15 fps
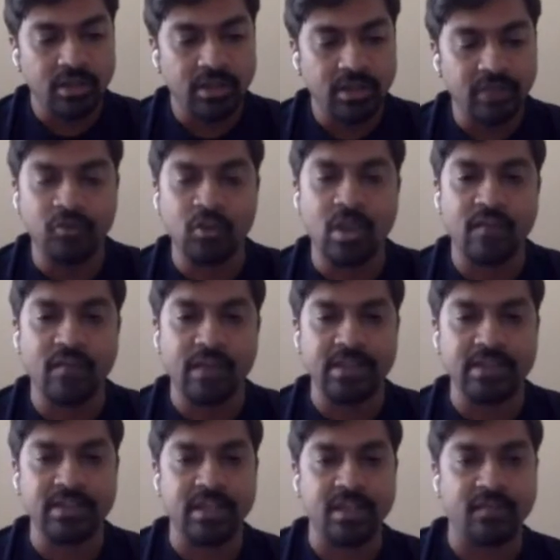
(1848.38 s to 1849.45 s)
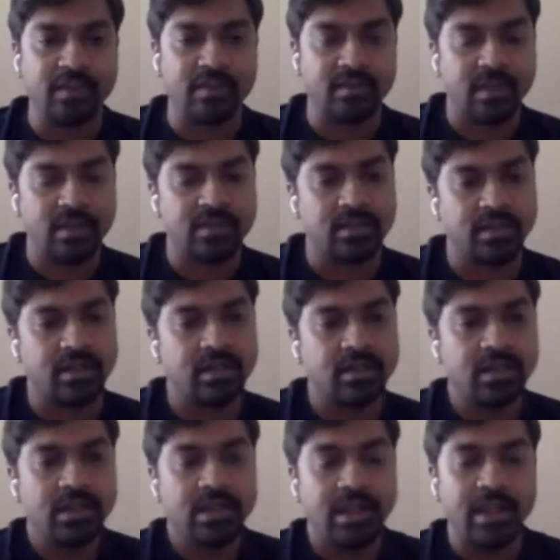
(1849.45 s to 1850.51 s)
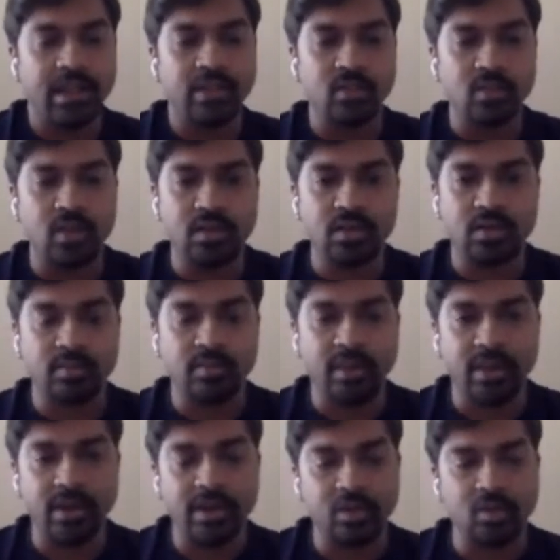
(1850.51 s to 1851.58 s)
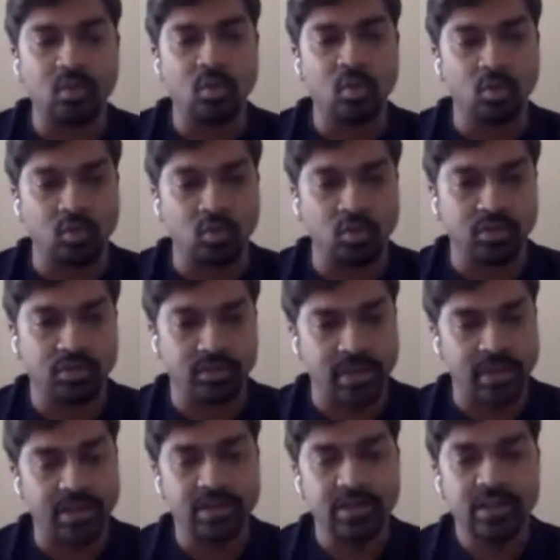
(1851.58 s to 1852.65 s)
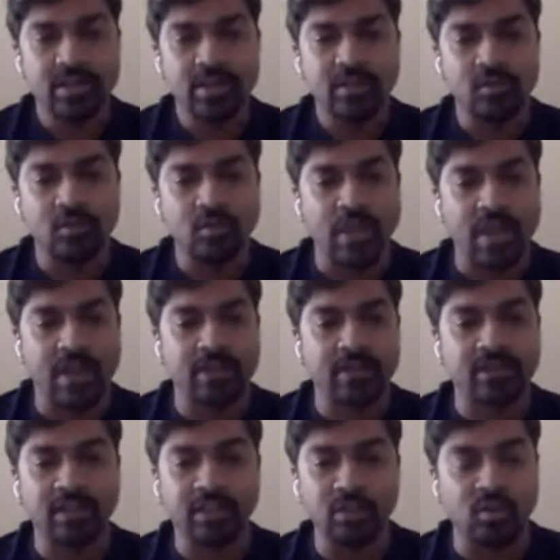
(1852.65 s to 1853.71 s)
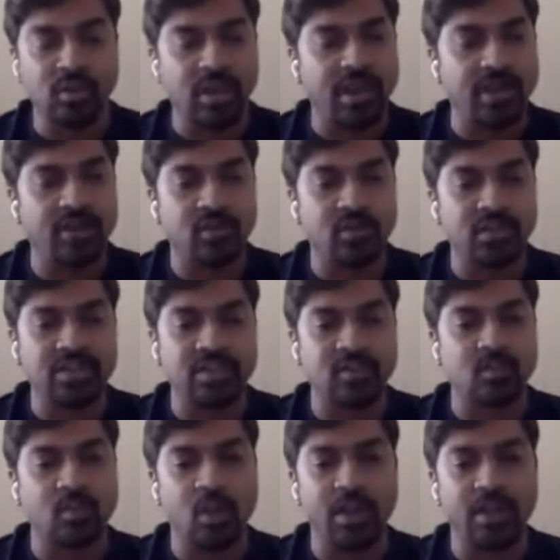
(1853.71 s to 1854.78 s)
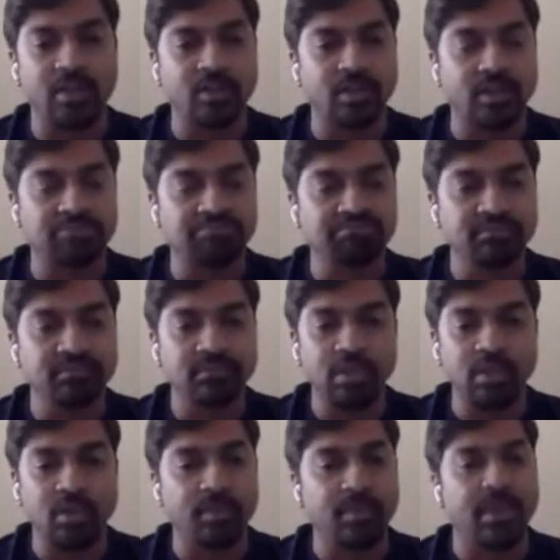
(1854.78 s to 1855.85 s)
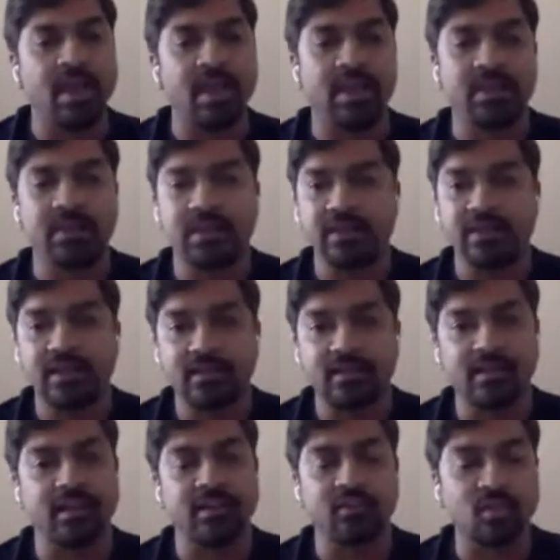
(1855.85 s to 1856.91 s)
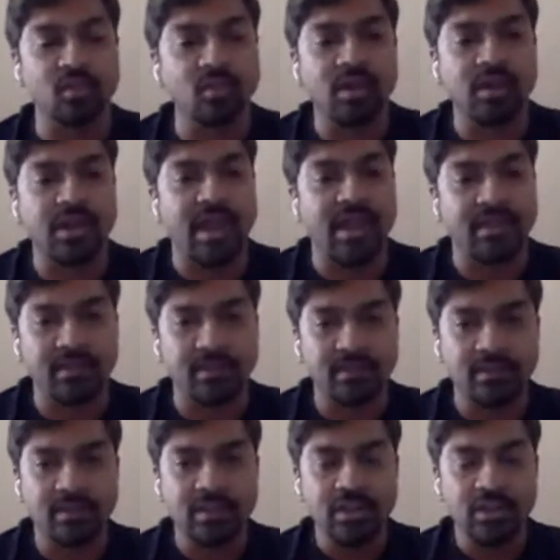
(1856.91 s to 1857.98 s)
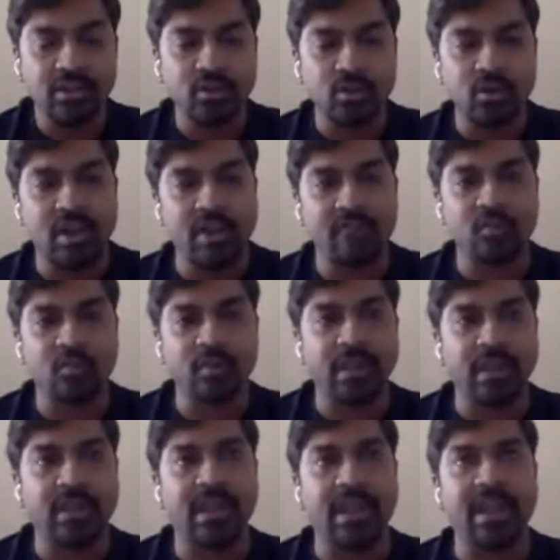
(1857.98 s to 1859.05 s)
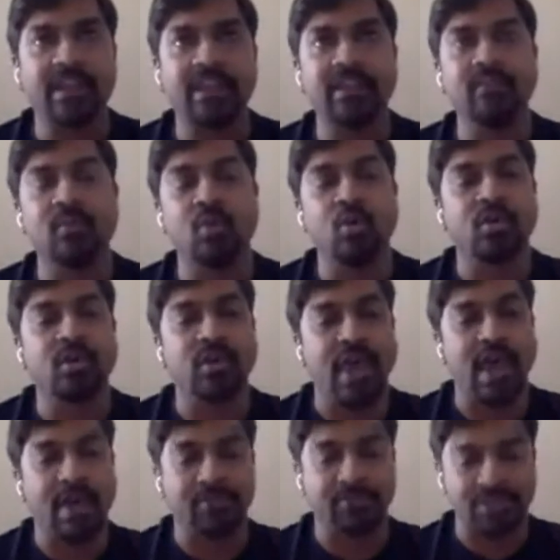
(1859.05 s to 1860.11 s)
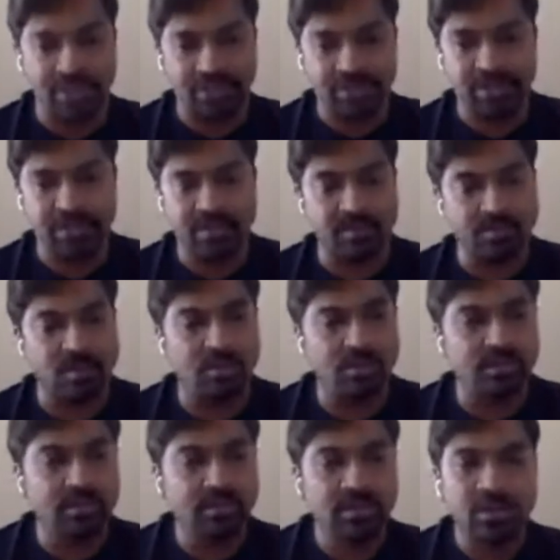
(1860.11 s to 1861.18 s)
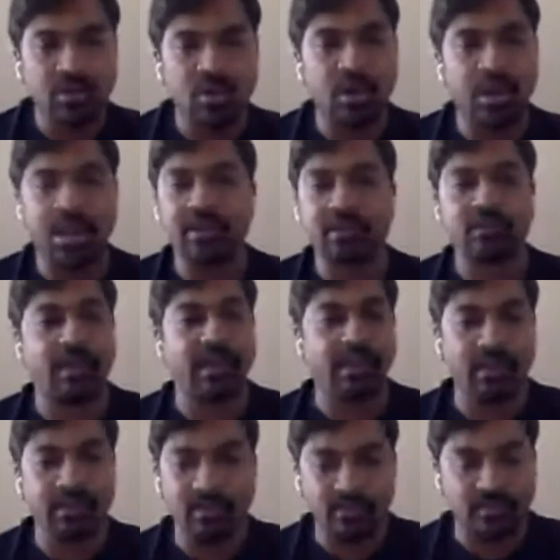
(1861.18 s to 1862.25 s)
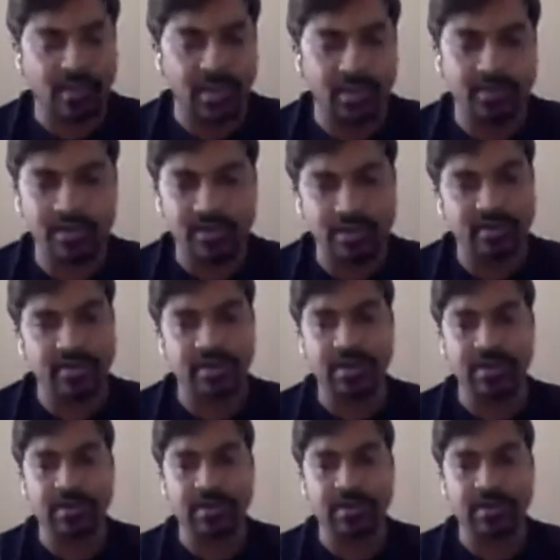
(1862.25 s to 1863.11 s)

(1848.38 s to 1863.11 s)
if you have a HDFS cluster and you want to upgrade it to Ozone, right? So that the new clients will just point to the new API and then that's it. It would work as is. You don't have to make any more app changes about, oh, get 20 other files and things like